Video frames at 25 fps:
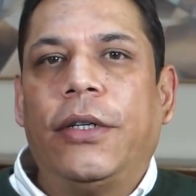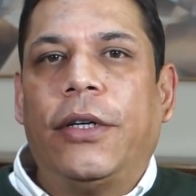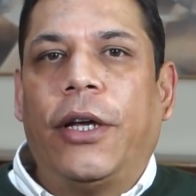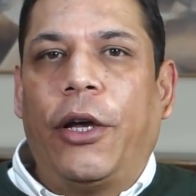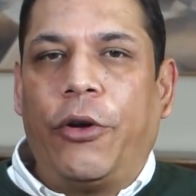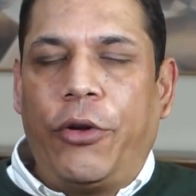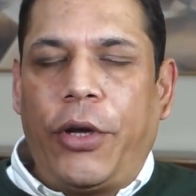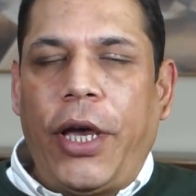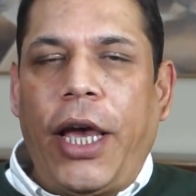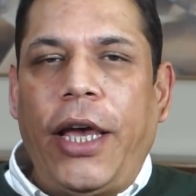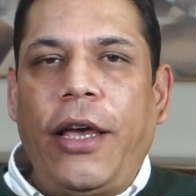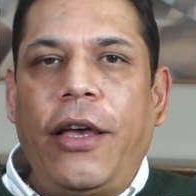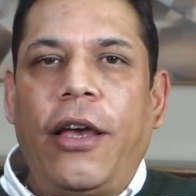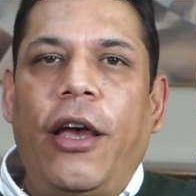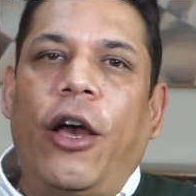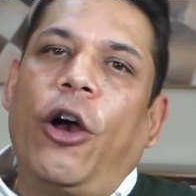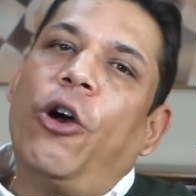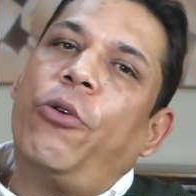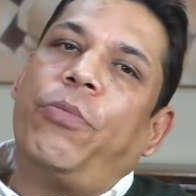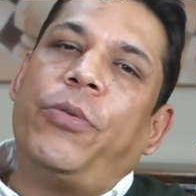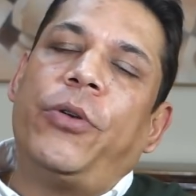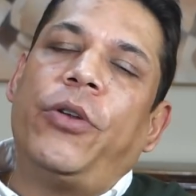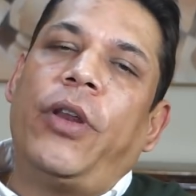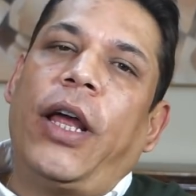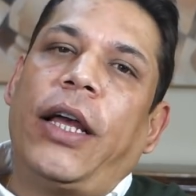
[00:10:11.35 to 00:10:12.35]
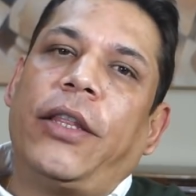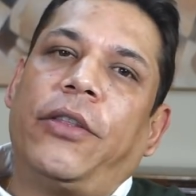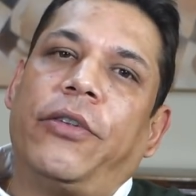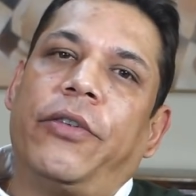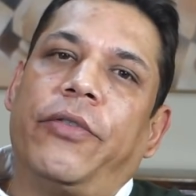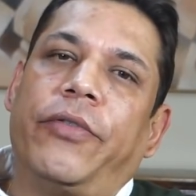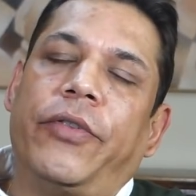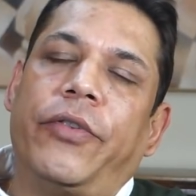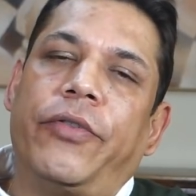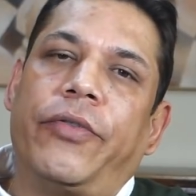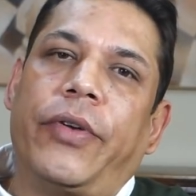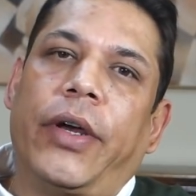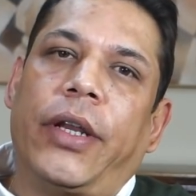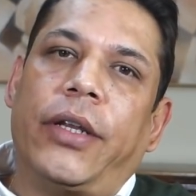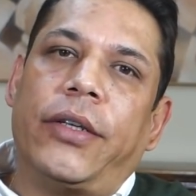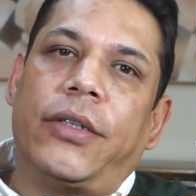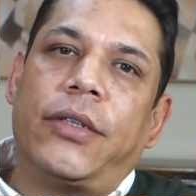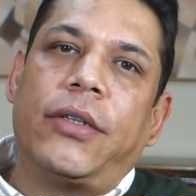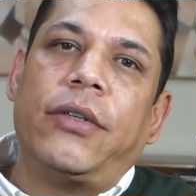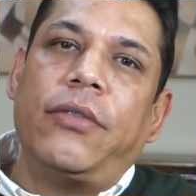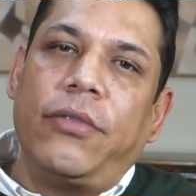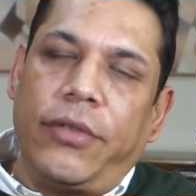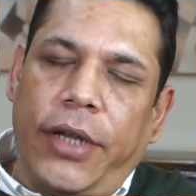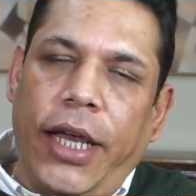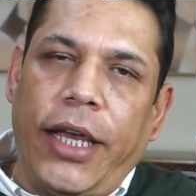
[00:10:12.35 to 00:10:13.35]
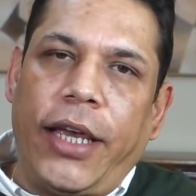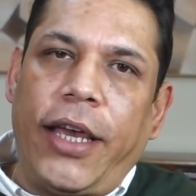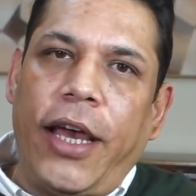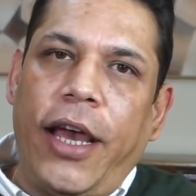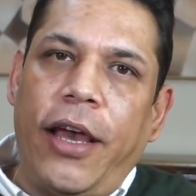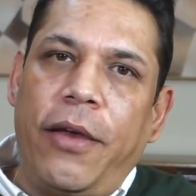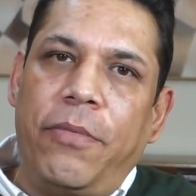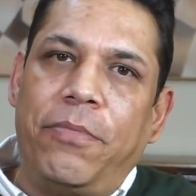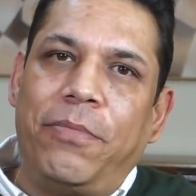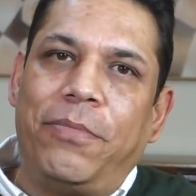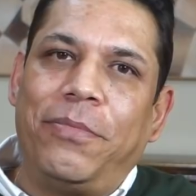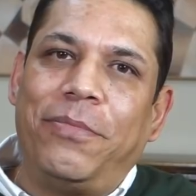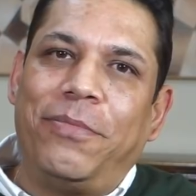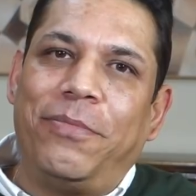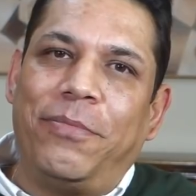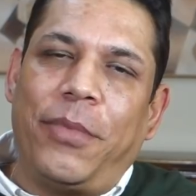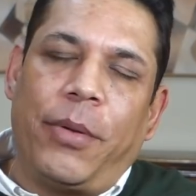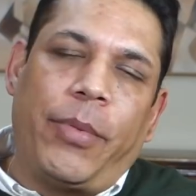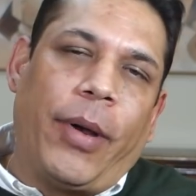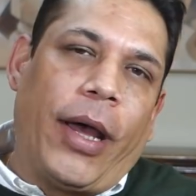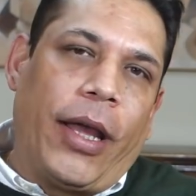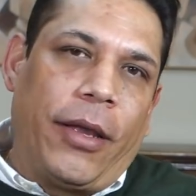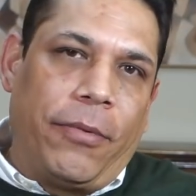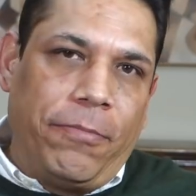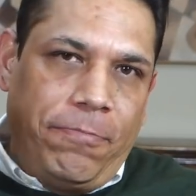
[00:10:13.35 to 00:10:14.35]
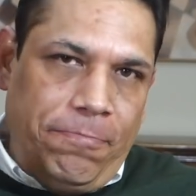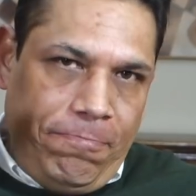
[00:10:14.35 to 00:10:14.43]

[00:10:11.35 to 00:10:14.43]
Okay, hope you like the review fellas. Take care, bye bye.